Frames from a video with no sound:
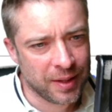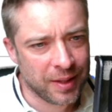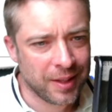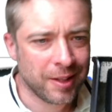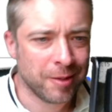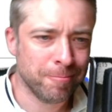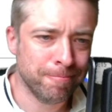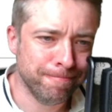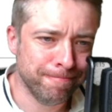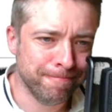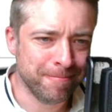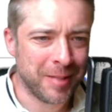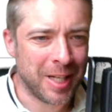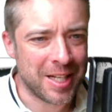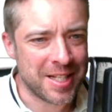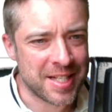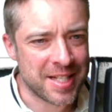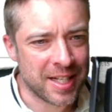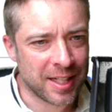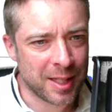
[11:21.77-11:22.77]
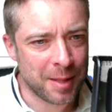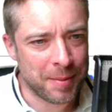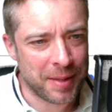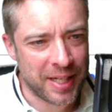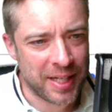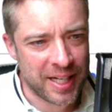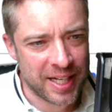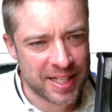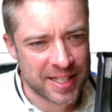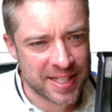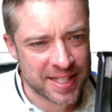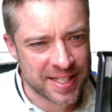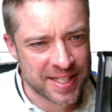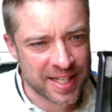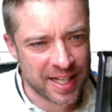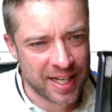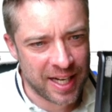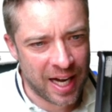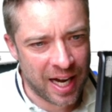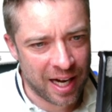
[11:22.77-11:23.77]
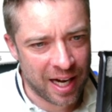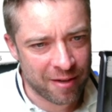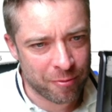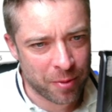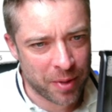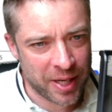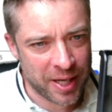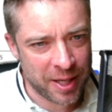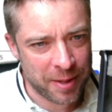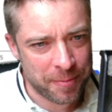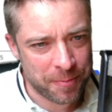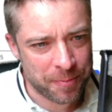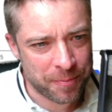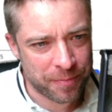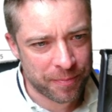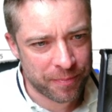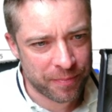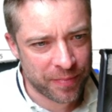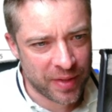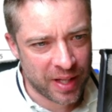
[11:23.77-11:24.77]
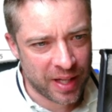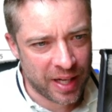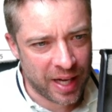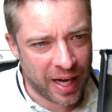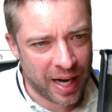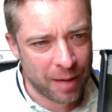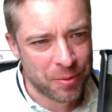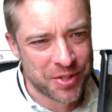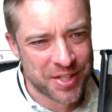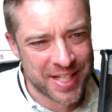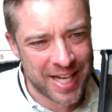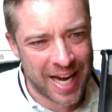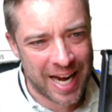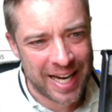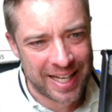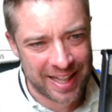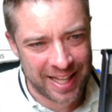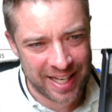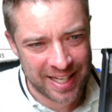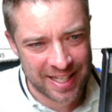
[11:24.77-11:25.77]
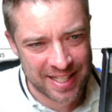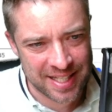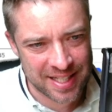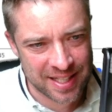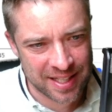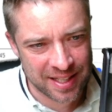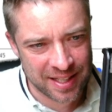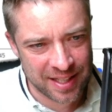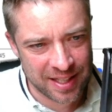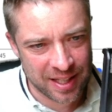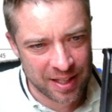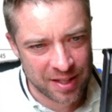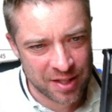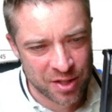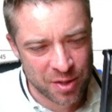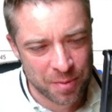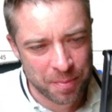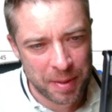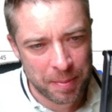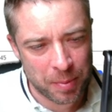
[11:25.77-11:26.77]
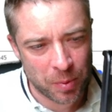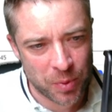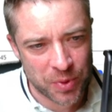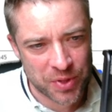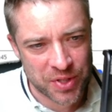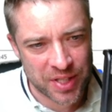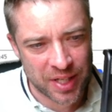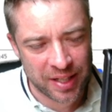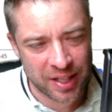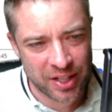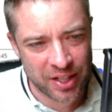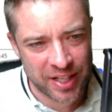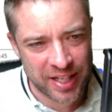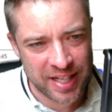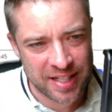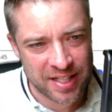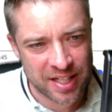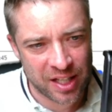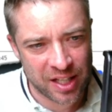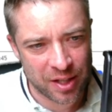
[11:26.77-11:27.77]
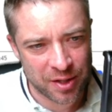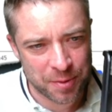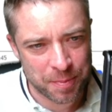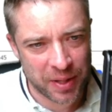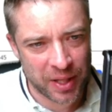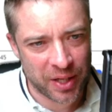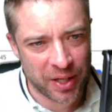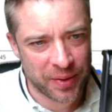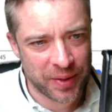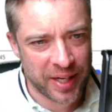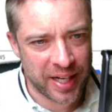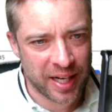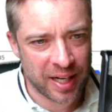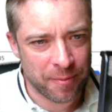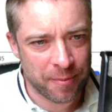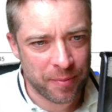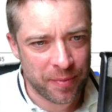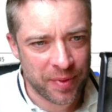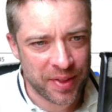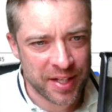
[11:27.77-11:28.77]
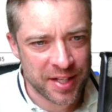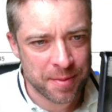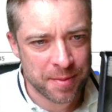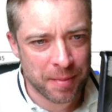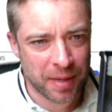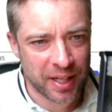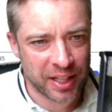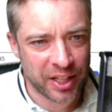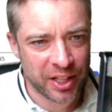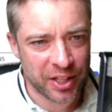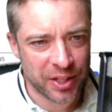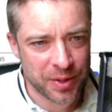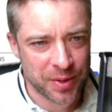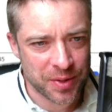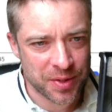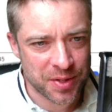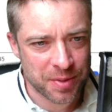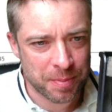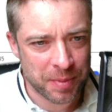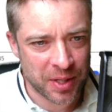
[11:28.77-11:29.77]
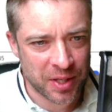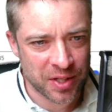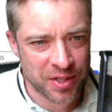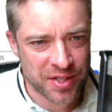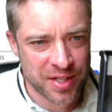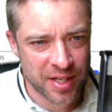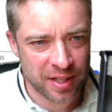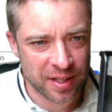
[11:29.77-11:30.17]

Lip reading: there's an argument here to say, have we? I would take this. Some people would say no, you need to close below here. This might lose because